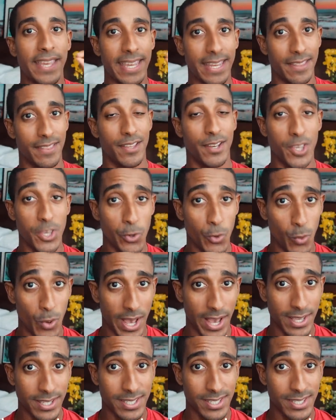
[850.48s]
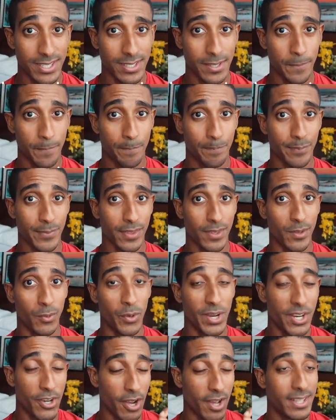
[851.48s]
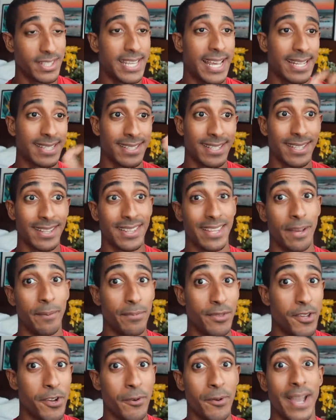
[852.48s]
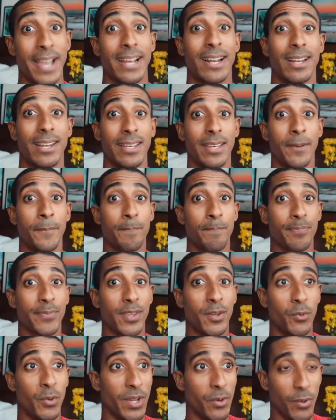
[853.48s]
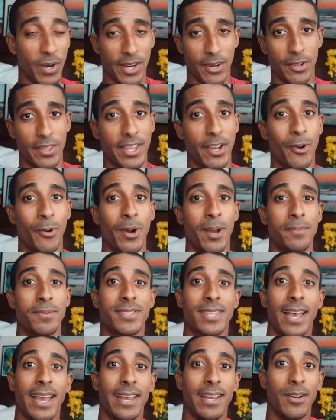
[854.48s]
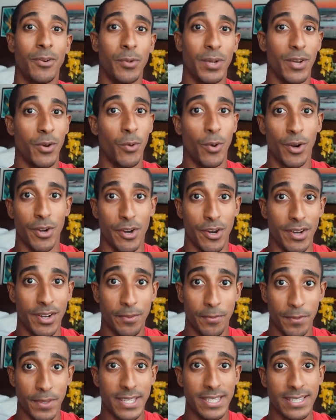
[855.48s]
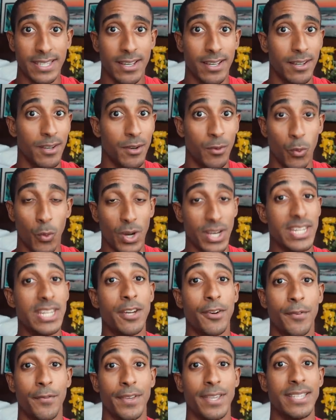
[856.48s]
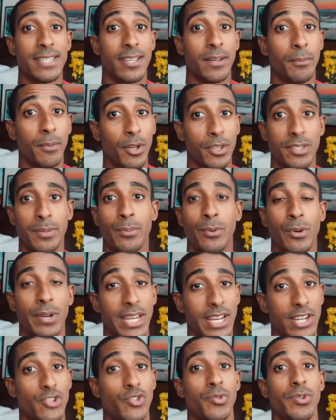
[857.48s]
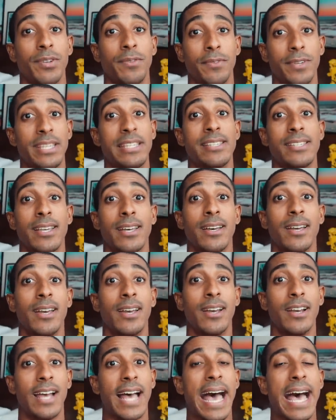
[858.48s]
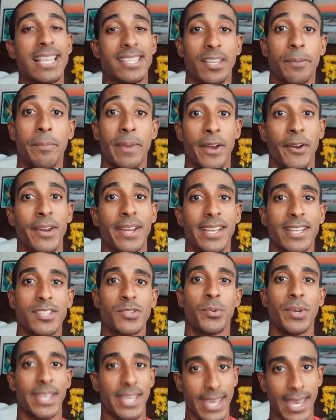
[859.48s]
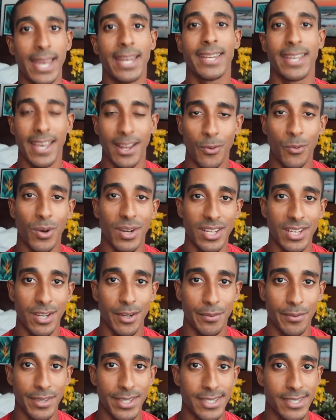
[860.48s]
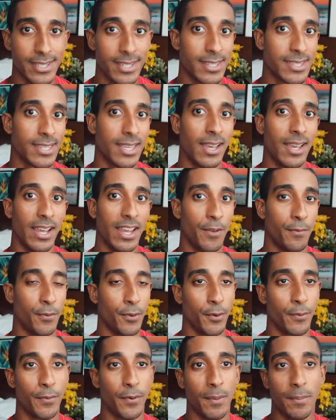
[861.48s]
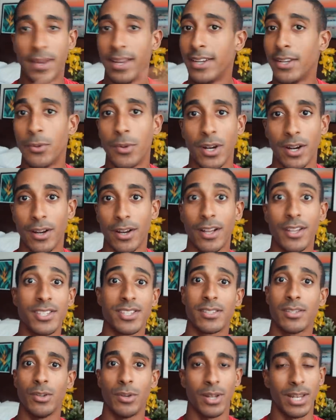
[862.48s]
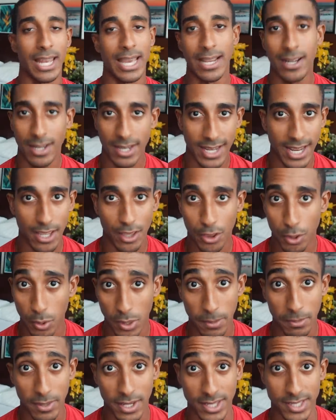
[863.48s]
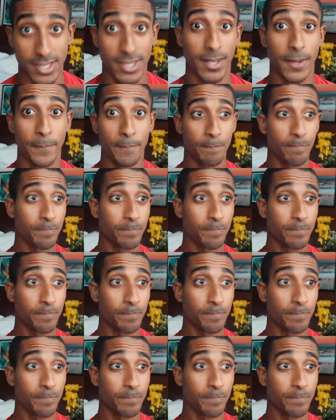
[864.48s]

in the US. We contacted them directly. We went on their website. We ordered a visa, a one-year visa, multiple entry visa. As Americans, we can get one-year visas. If you're from anywhere else, you'll likely get 3 months.